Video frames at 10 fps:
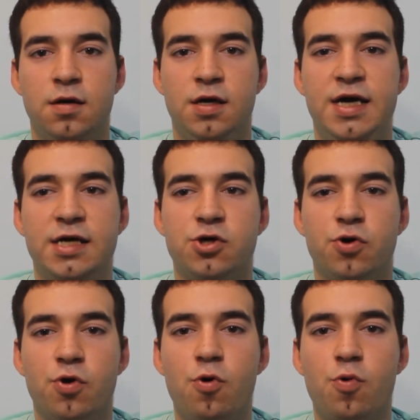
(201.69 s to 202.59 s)
yes
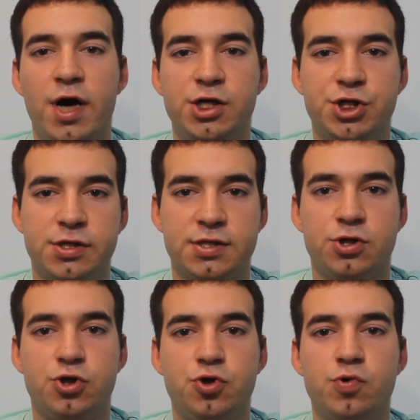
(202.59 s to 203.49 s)
or no
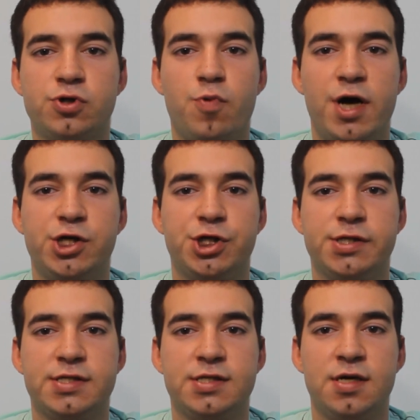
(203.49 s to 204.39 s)
questions, choose
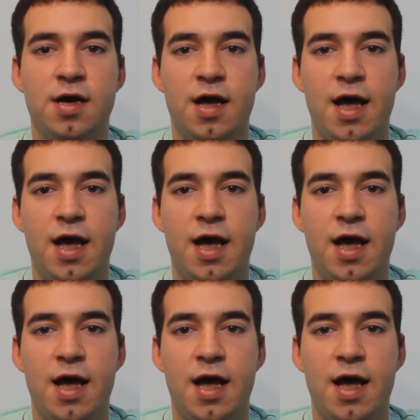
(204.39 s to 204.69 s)
questions,